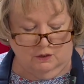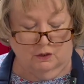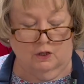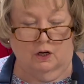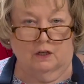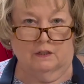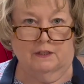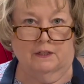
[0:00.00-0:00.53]

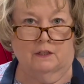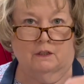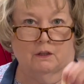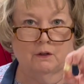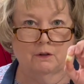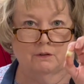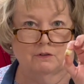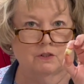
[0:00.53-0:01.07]
garlic
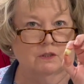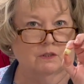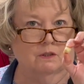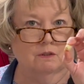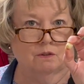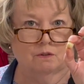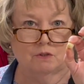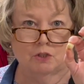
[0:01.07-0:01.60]
cloves
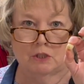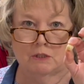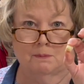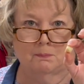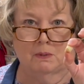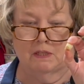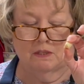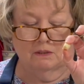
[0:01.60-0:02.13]

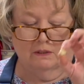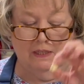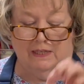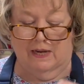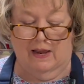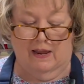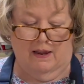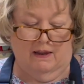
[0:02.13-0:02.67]
just peeled
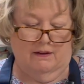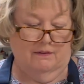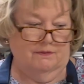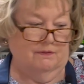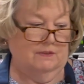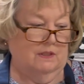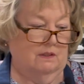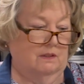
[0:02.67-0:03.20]
and
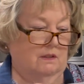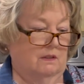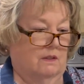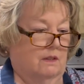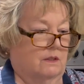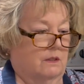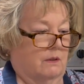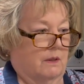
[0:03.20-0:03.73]
halved,
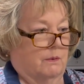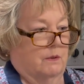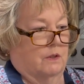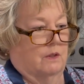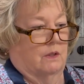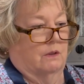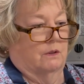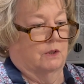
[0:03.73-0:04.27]
so
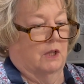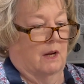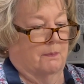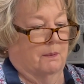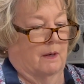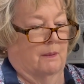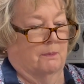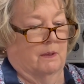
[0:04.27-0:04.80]
it'll
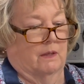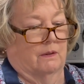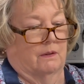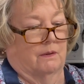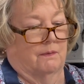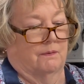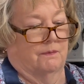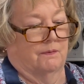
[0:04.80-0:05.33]
chop it up
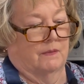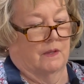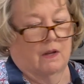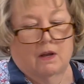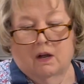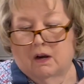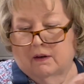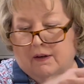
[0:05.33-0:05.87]
better.
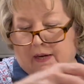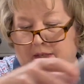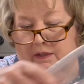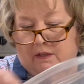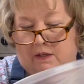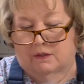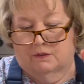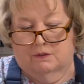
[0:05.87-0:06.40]
All right,
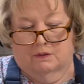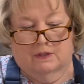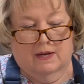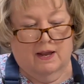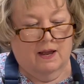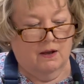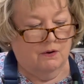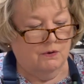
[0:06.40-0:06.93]
so
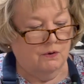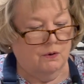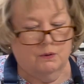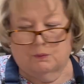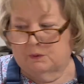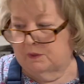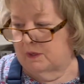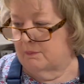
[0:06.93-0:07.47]
now
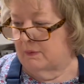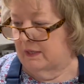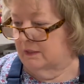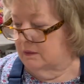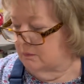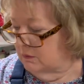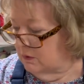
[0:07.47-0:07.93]
we're going to make some